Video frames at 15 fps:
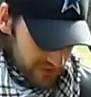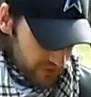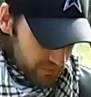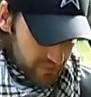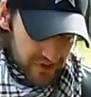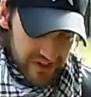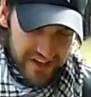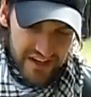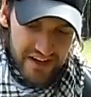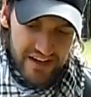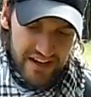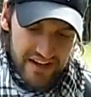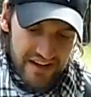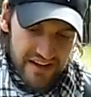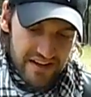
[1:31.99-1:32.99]
You bring
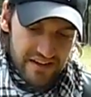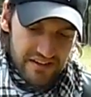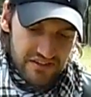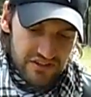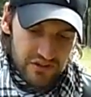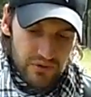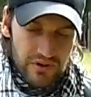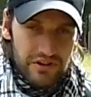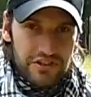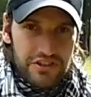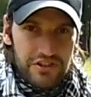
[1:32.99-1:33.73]
a solar